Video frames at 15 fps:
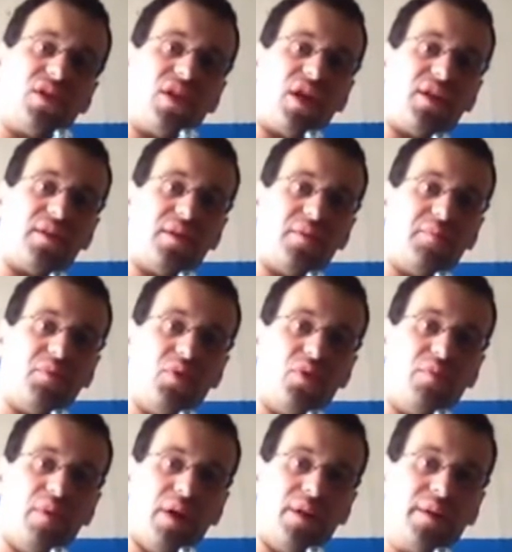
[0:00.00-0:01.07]
Damn, I'm getting
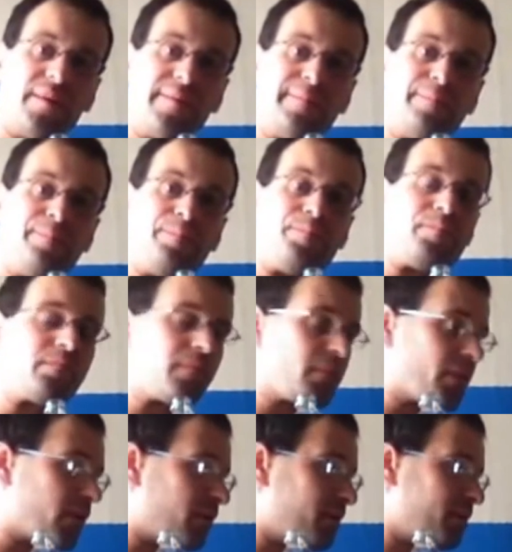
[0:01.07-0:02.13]
a little full, but I still
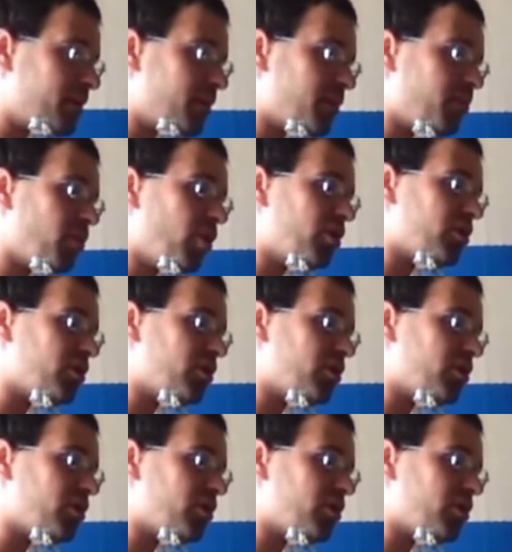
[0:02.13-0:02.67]
gonna have a puke.